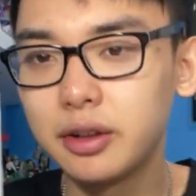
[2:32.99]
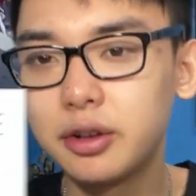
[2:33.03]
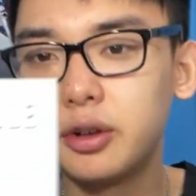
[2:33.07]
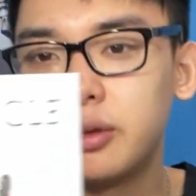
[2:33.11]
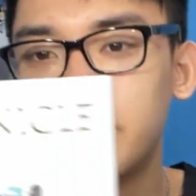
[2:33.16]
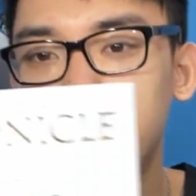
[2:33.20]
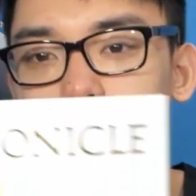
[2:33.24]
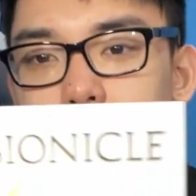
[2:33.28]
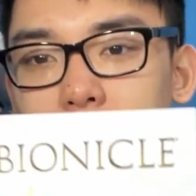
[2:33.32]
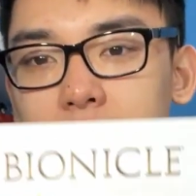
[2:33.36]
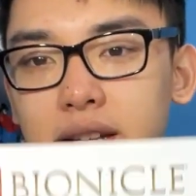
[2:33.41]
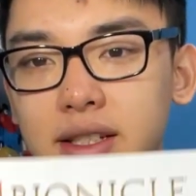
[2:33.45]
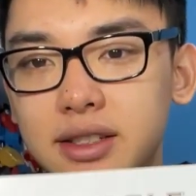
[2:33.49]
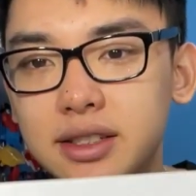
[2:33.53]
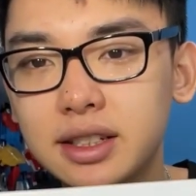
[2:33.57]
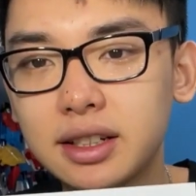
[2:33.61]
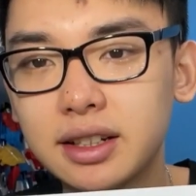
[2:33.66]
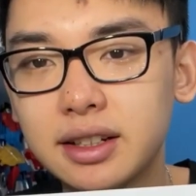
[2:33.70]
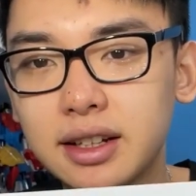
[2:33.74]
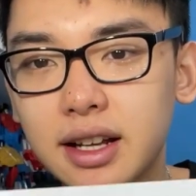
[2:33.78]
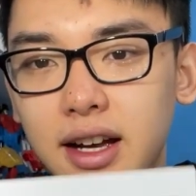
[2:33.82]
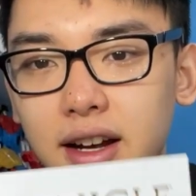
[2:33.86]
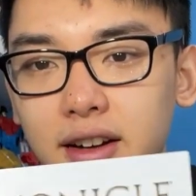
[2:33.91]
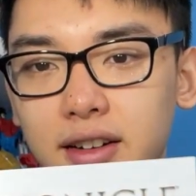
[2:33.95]
basic
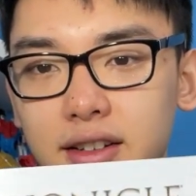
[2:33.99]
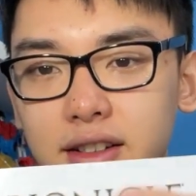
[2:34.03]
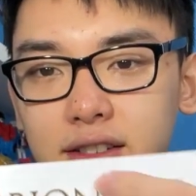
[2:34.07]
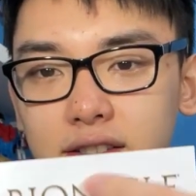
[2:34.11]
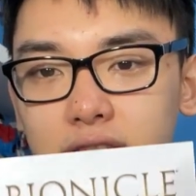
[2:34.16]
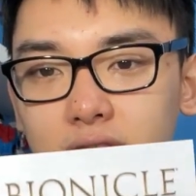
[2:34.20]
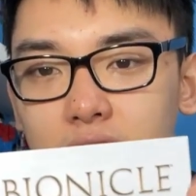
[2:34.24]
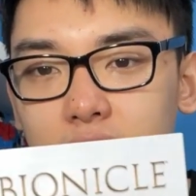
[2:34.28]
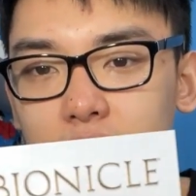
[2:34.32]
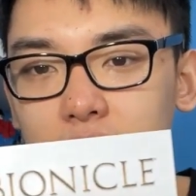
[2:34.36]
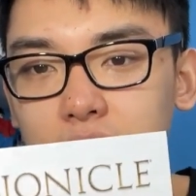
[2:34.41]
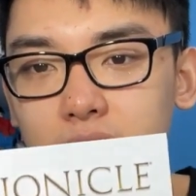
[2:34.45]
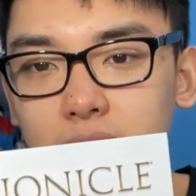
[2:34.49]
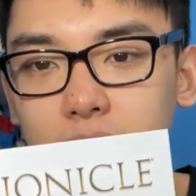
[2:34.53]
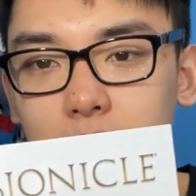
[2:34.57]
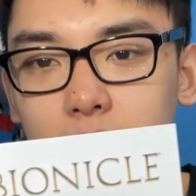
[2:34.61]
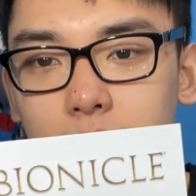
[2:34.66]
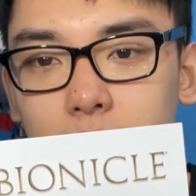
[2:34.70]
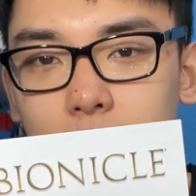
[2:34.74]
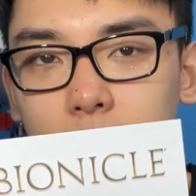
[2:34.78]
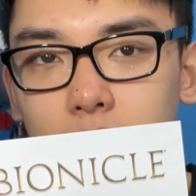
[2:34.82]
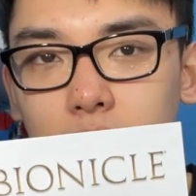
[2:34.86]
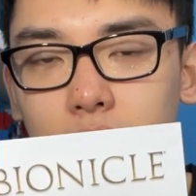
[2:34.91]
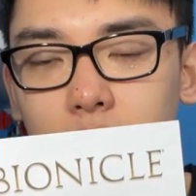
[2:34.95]
now, because
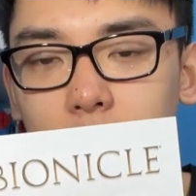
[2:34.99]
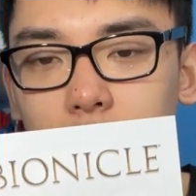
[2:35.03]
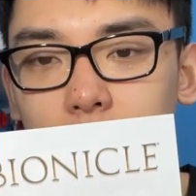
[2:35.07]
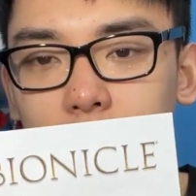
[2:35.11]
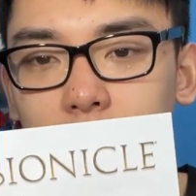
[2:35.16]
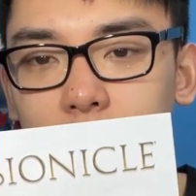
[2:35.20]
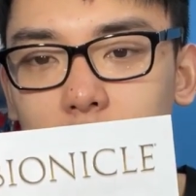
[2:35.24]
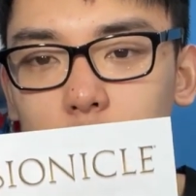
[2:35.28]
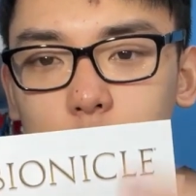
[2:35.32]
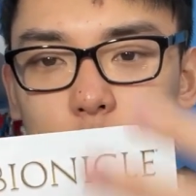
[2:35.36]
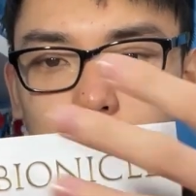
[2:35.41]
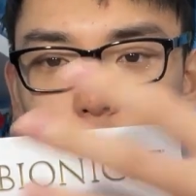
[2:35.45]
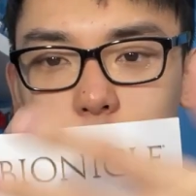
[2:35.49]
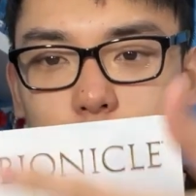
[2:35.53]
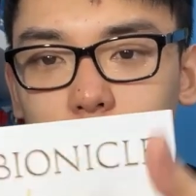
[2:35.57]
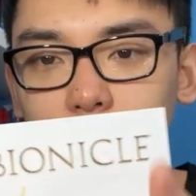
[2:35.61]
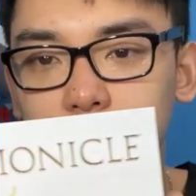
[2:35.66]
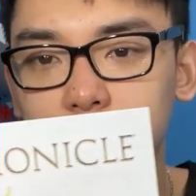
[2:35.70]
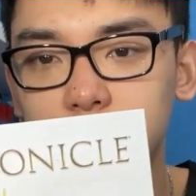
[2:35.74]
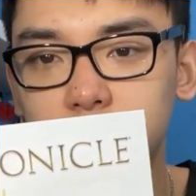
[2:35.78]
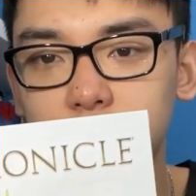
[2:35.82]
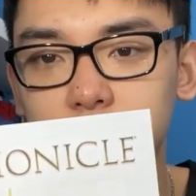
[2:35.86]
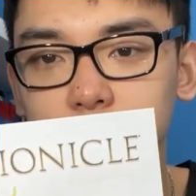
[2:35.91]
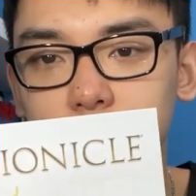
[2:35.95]
Lego
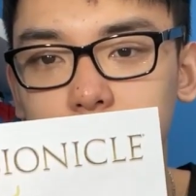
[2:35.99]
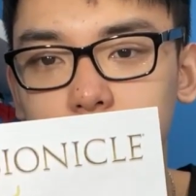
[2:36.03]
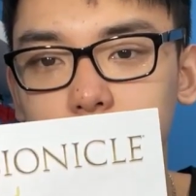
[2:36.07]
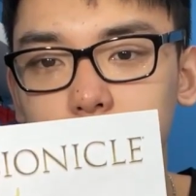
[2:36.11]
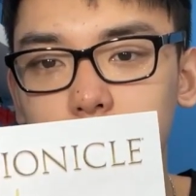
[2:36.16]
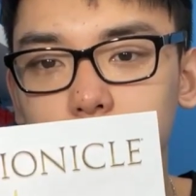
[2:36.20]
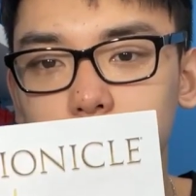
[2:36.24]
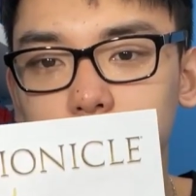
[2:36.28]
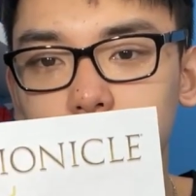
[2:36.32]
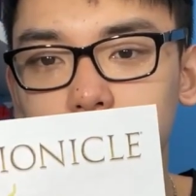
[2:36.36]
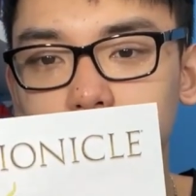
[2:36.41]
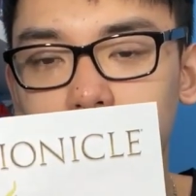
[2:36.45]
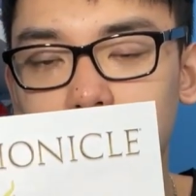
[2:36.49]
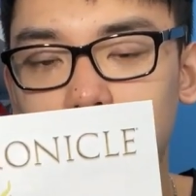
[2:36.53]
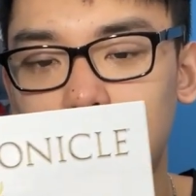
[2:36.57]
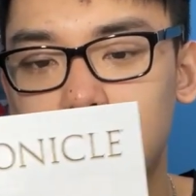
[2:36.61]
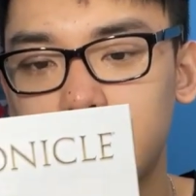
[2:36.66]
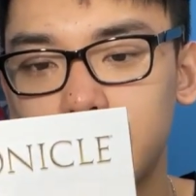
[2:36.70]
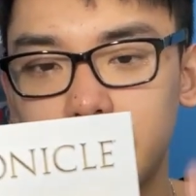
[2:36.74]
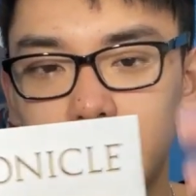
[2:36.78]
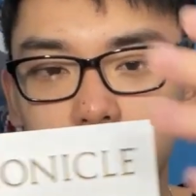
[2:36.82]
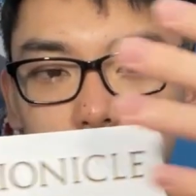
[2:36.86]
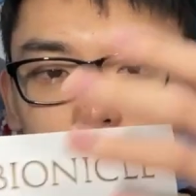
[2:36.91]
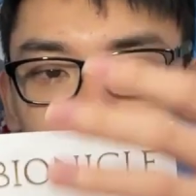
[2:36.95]
instructions usually
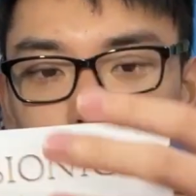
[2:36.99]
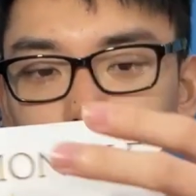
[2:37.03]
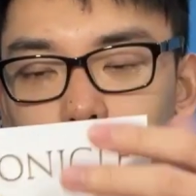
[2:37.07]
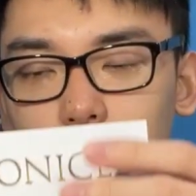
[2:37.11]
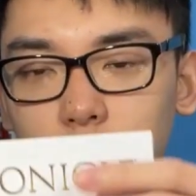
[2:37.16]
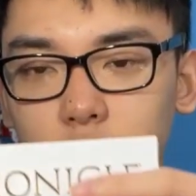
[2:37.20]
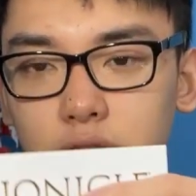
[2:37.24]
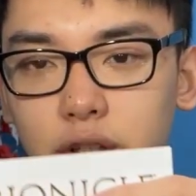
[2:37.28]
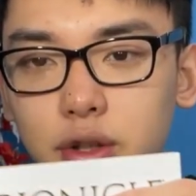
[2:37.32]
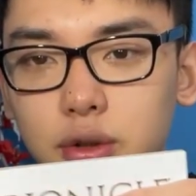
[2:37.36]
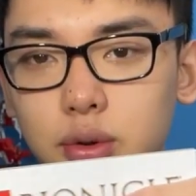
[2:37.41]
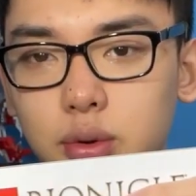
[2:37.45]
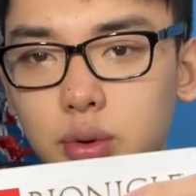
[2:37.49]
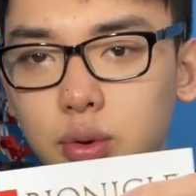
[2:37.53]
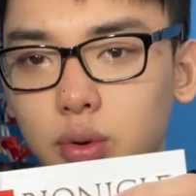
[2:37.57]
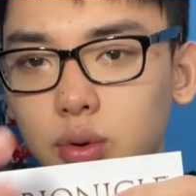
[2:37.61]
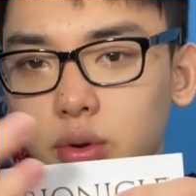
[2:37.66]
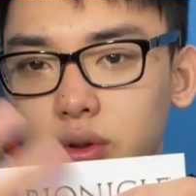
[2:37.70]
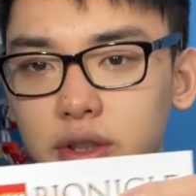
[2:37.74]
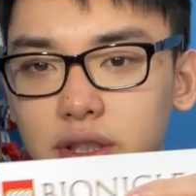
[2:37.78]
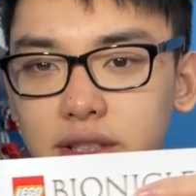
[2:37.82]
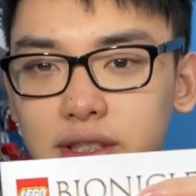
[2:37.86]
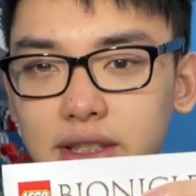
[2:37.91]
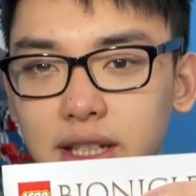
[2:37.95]
have like really
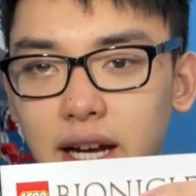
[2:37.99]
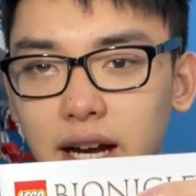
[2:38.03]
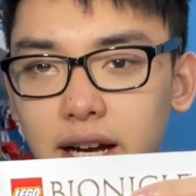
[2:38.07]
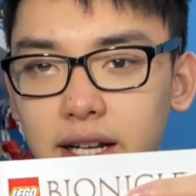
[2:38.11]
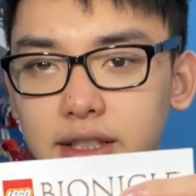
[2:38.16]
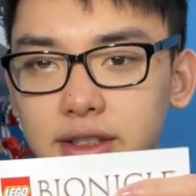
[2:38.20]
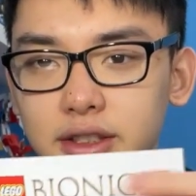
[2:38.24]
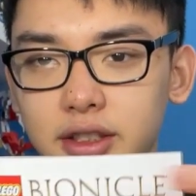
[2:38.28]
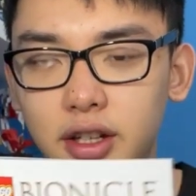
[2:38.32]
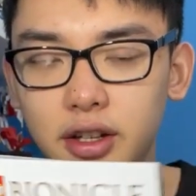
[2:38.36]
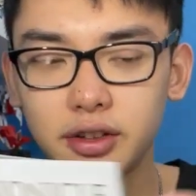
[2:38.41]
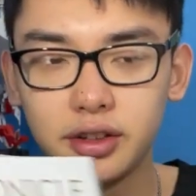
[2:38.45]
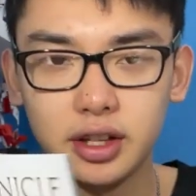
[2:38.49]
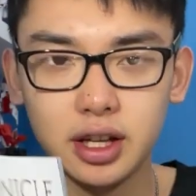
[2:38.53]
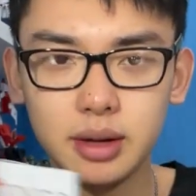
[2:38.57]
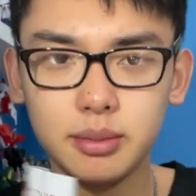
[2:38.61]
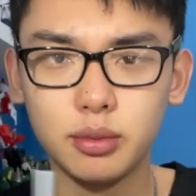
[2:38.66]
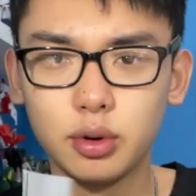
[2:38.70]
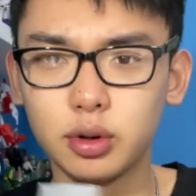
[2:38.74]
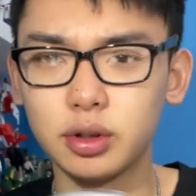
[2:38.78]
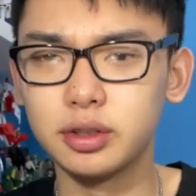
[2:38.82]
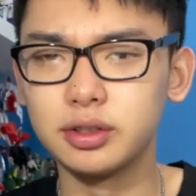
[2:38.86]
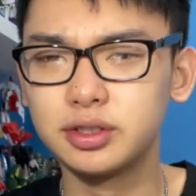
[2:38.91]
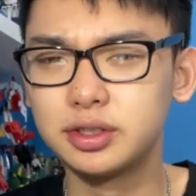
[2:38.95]
cool designs on them,
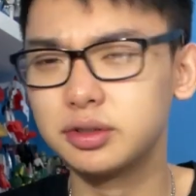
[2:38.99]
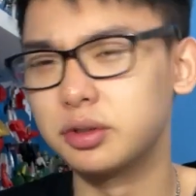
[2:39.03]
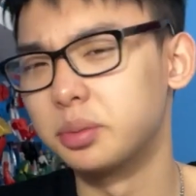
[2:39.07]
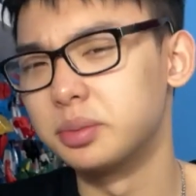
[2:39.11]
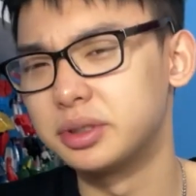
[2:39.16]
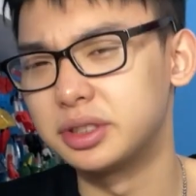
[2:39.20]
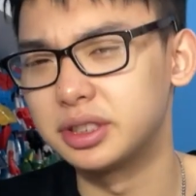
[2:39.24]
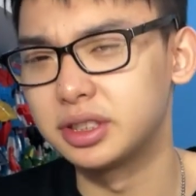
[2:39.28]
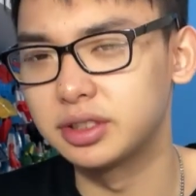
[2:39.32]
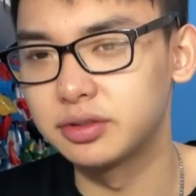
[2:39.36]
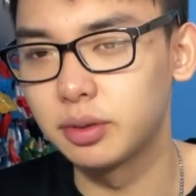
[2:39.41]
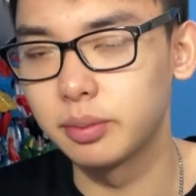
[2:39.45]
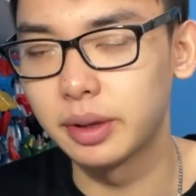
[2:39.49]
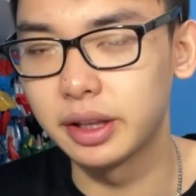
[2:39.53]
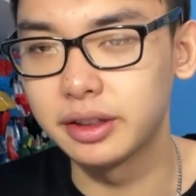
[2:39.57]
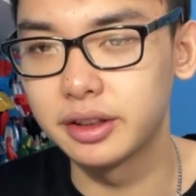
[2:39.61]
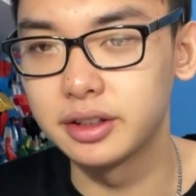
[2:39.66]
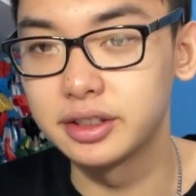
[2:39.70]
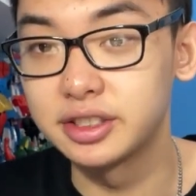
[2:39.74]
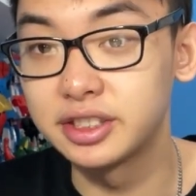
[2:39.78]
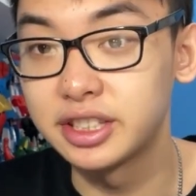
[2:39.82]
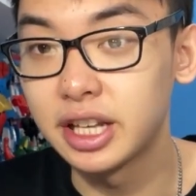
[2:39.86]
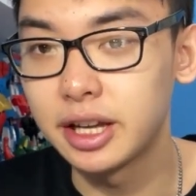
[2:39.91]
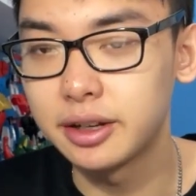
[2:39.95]
or it's normally just from like
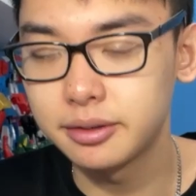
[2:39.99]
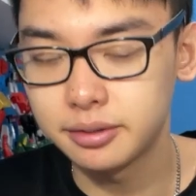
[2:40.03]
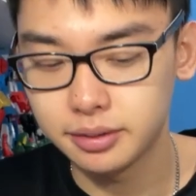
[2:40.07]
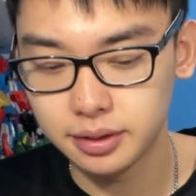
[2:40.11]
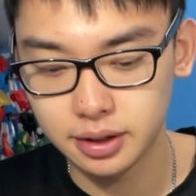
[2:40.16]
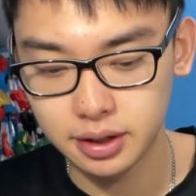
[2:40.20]
the set